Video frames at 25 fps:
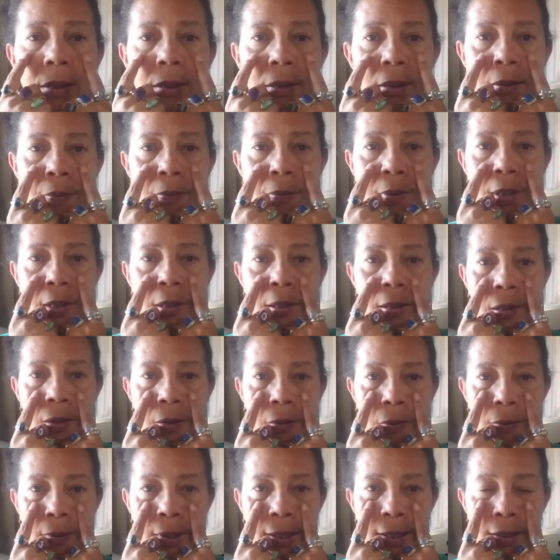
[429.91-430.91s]
Then we're going to
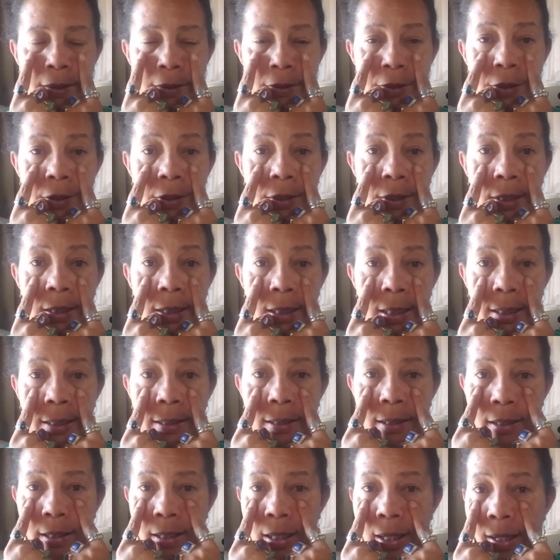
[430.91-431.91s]
go right underneath
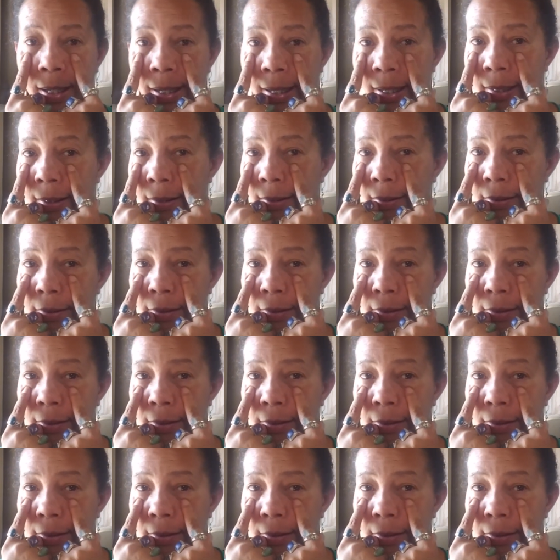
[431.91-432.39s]
the eye.